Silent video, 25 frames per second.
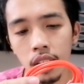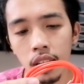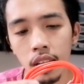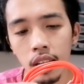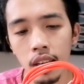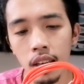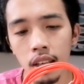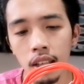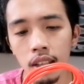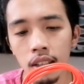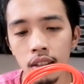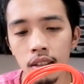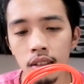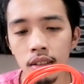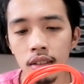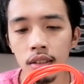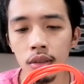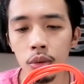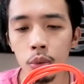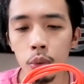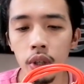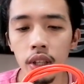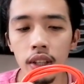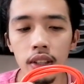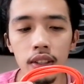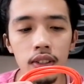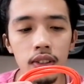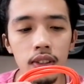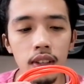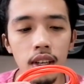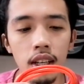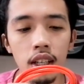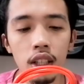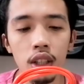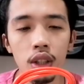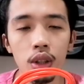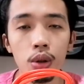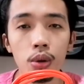Can
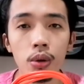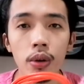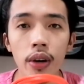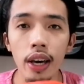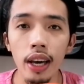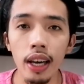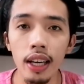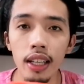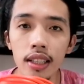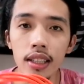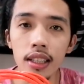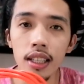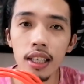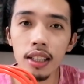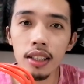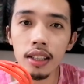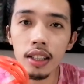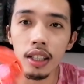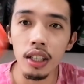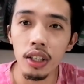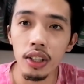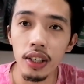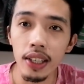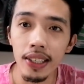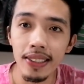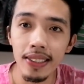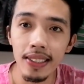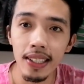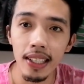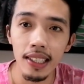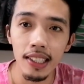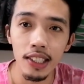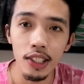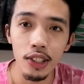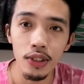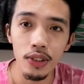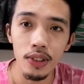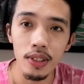withstand to 80 degrees
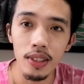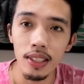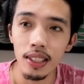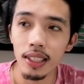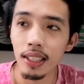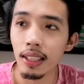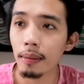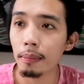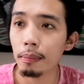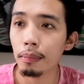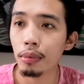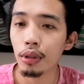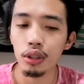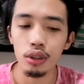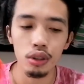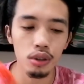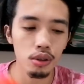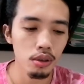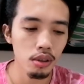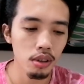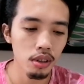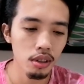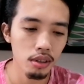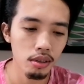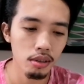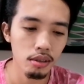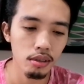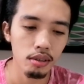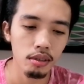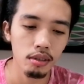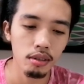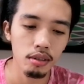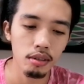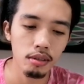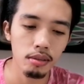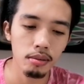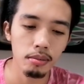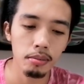Celsius na temperature.
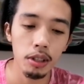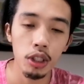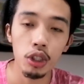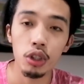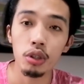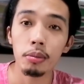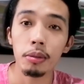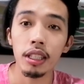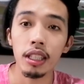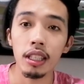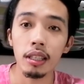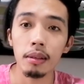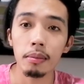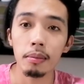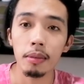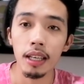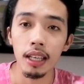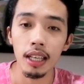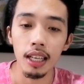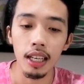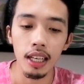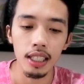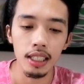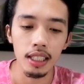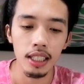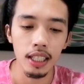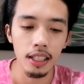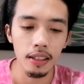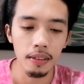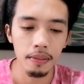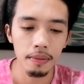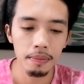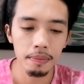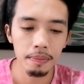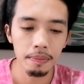So, medyo matibay nga siya.